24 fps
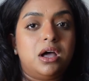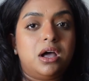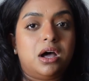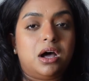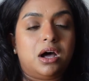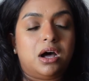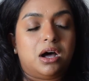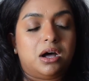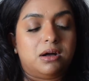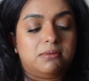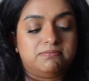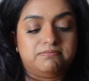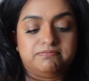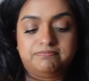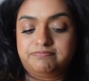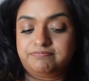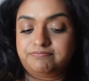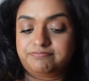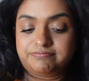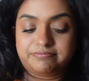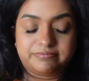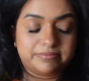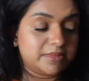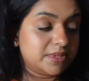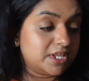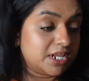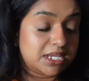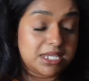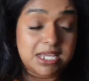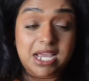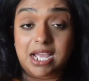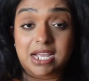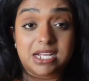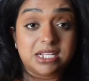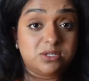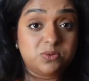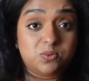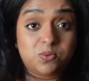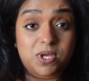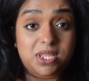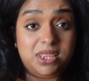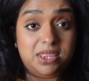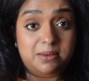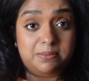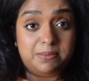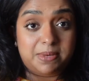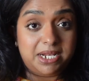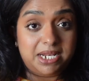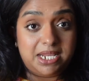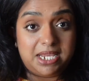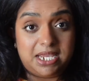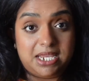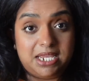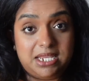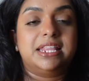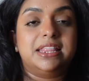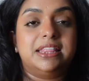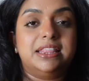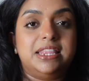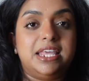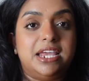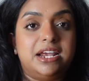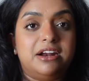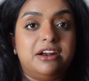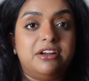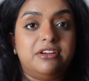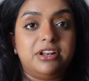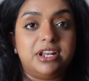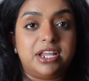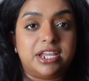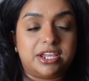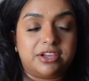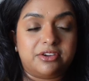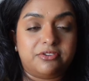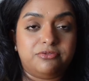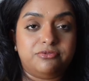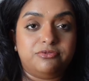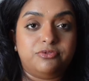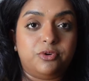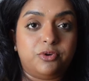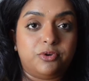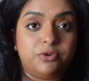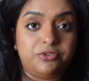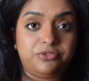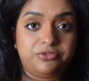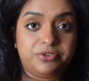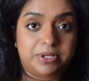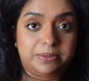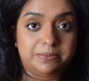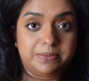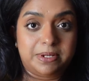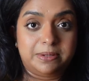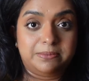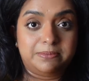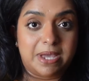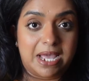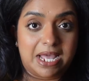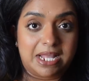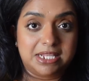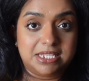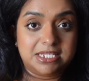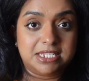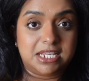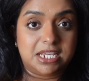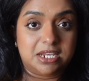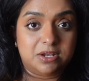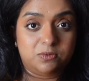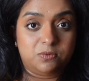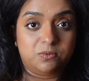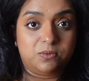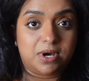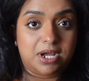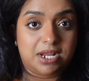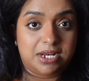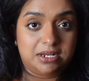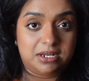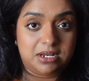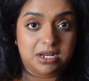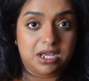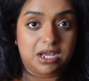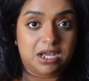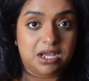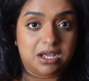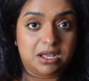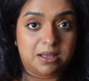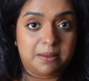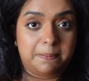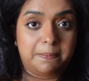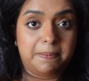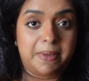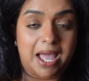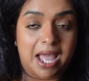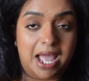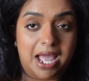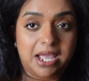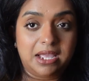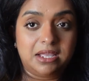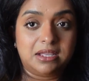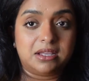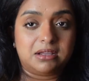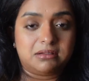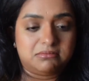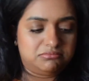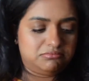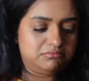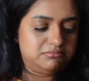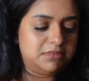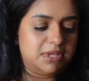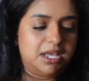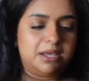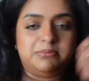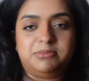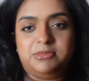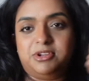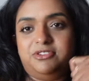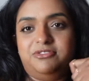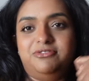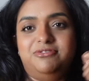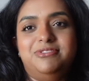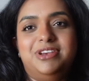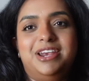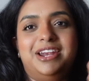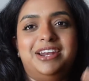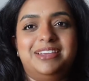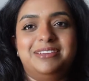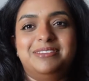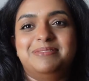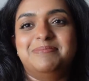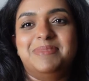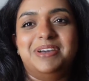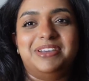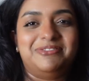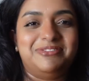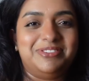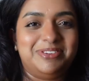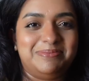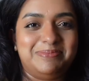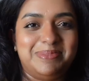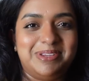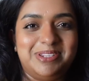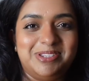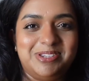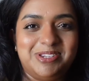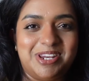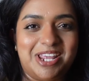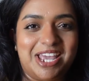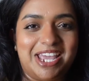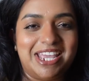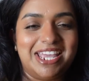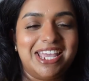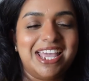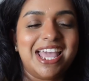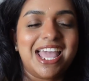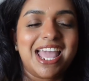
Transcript: Yeah, it's worth the money. There are like 4 Fitbit bands in one pack. I'm not wearing my Fitbit today.